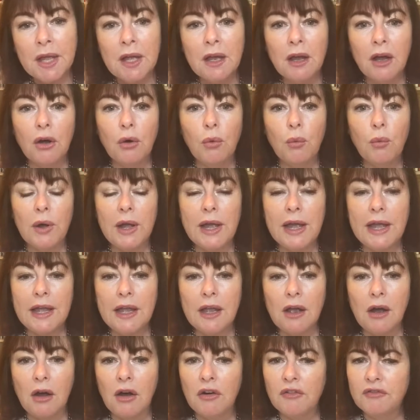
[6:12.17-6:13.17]
a
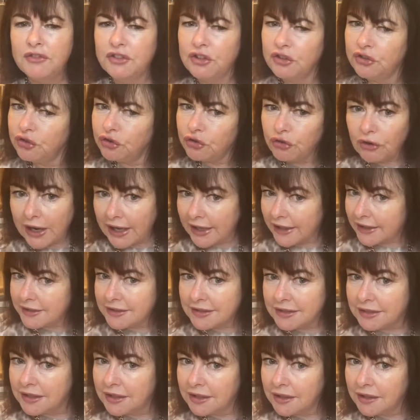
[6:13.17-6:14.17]
way of
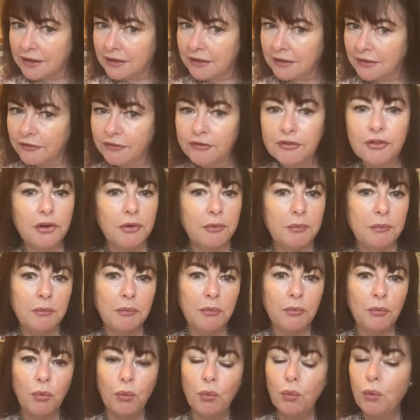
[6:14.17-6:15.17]
distracting
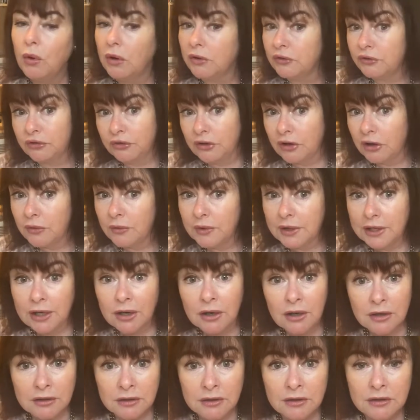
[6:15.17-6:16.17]
from what's going
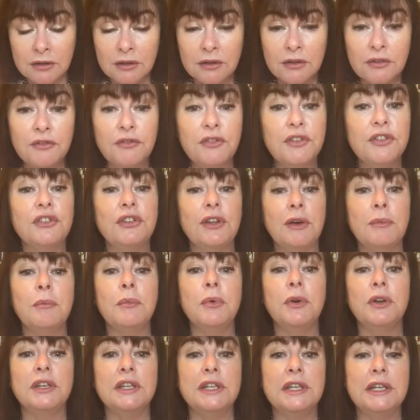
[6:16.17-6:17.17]
on for
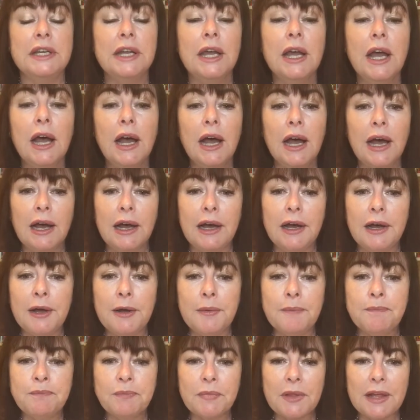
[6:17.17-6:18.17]
somebody.
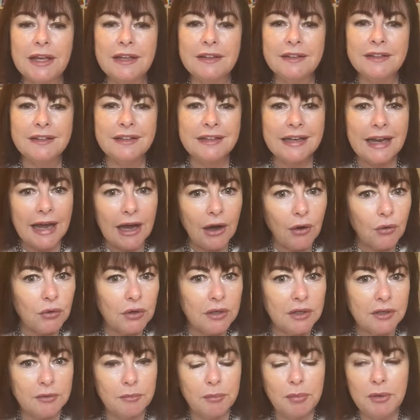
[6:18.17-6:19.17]
It's an
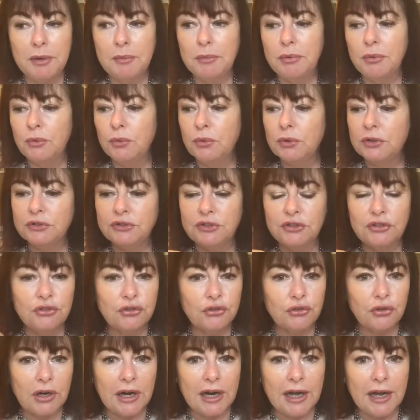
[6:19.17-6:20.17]
outlet. People will
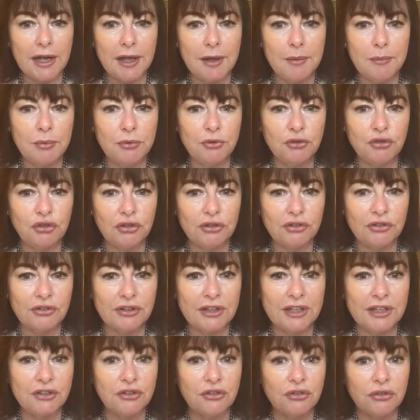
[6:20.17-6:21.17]
describe just
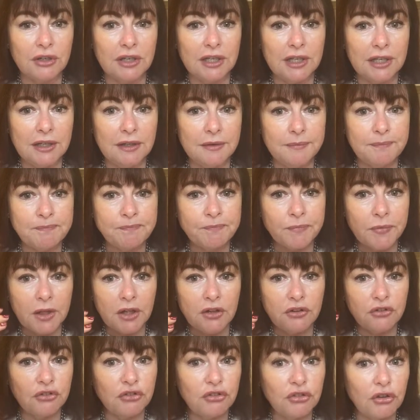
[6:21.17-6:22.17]
literally
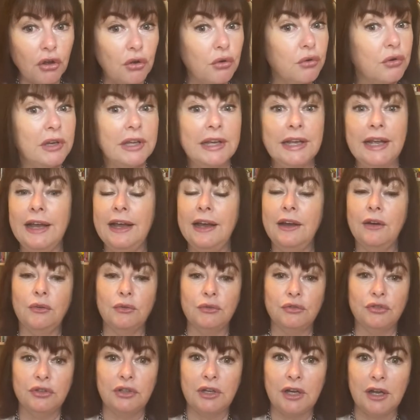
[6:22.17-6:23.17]
zoning
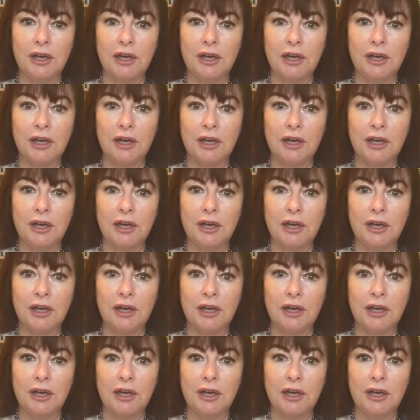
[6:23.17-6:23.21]
out,